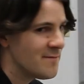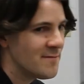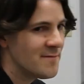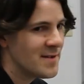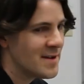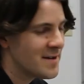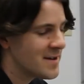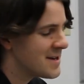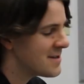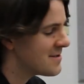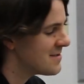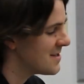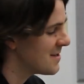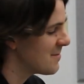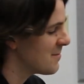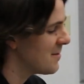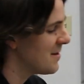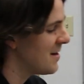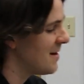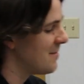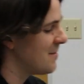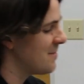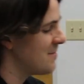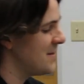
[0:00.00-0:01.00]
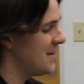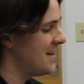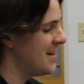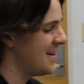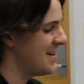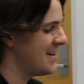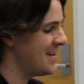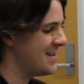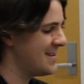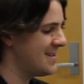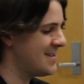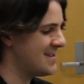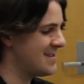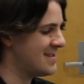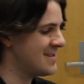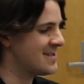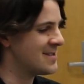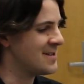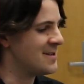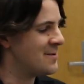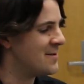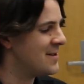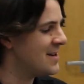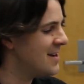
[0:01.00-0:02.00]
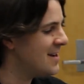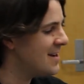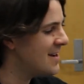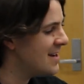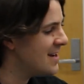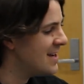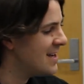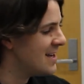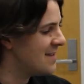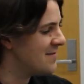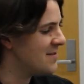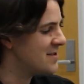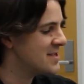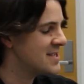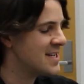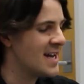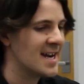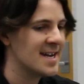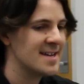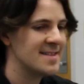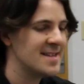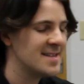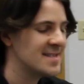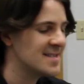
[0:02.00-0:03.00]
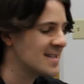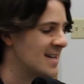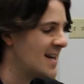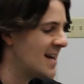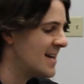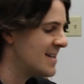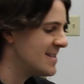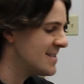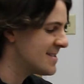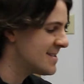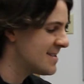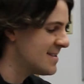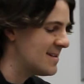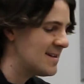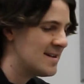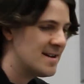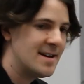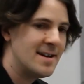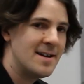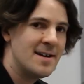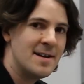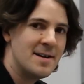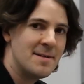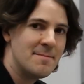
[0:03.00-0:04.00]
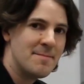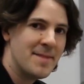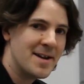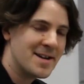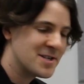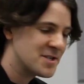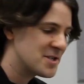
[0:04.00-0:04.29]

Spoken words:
Very interesting problem. So if you're stacking these guys, make